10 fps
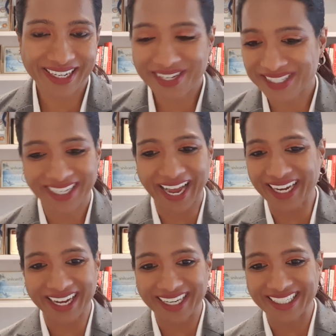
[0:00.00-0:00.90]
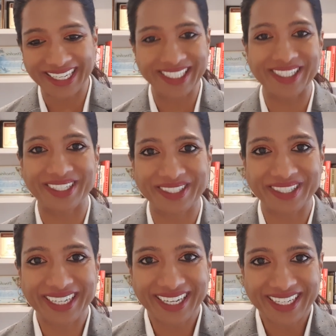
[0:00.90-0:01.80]
You see, I can't get you
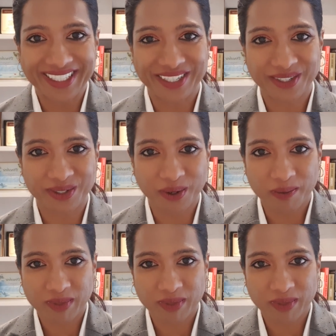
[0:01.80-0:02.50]
to